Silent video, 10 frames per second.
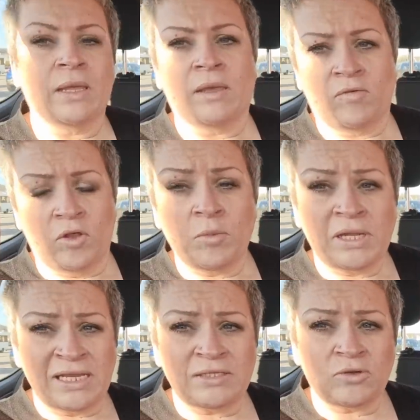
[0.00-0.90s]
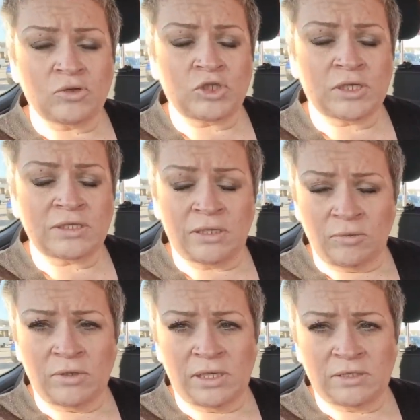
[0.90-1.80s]
Even though my knee's dodgy, I tell you
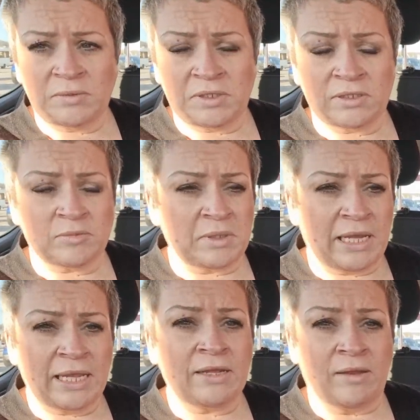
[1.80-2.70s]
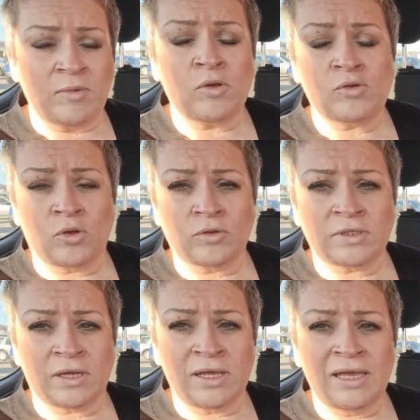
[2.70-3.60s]
what needs to be done to my leg, and I'm no
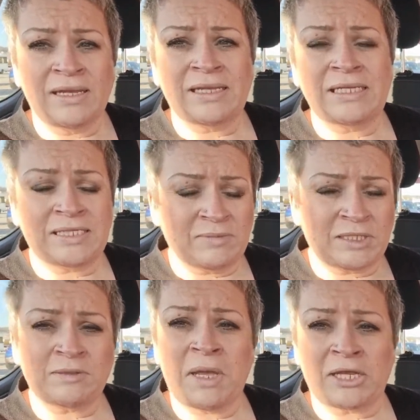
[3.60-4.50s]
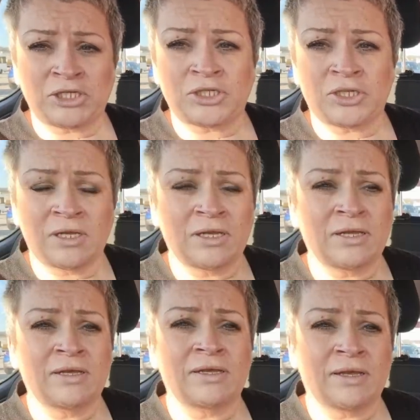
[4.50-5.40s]
doctor. It needs to be smashed
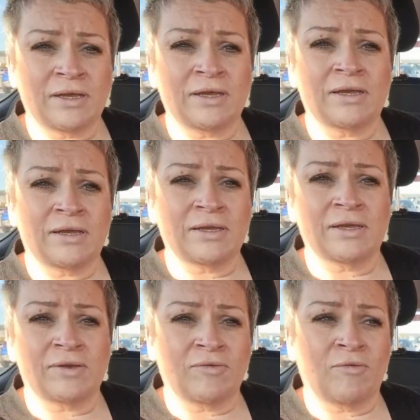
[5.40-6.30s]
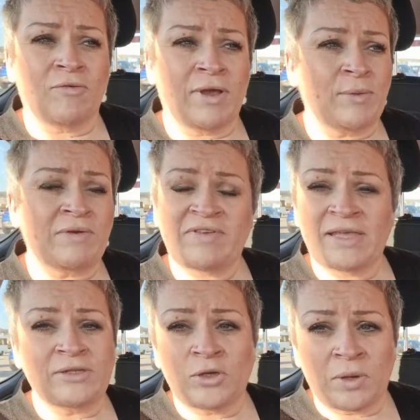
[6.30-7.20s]
or however
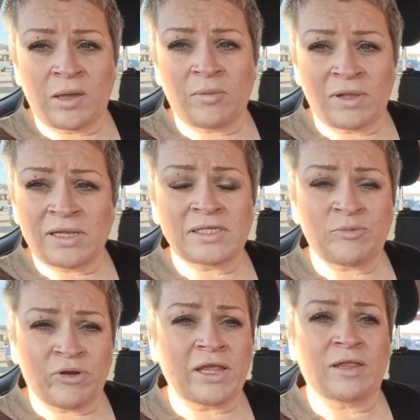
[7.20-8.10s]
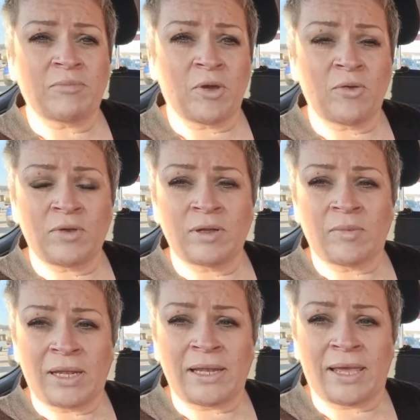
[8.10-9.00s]
they do it. They need to break the bone in
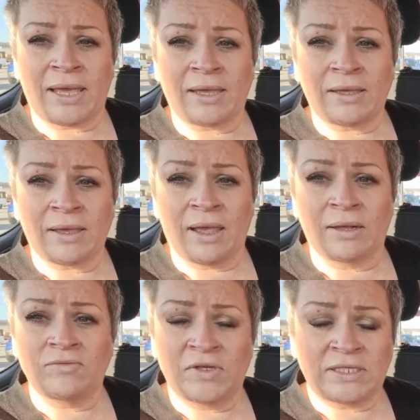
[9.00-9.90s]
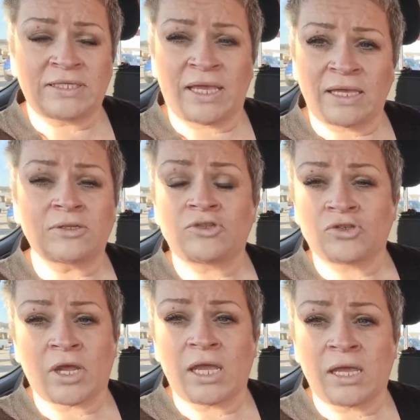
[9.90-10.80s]
my leg and reset it
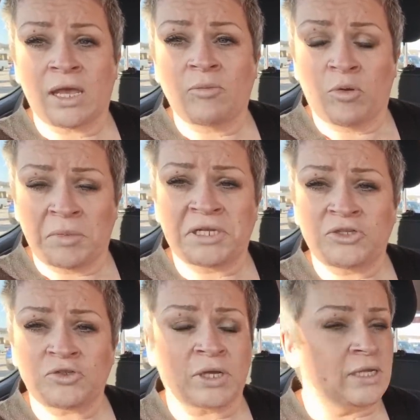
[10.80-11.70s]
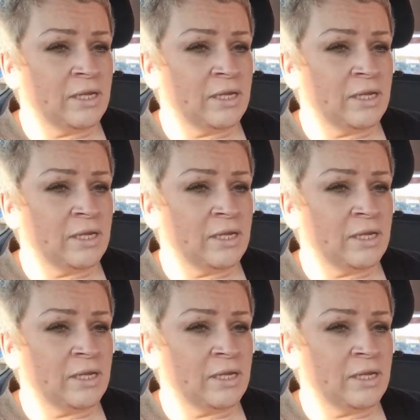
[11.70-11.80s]
straight and put my knee straight.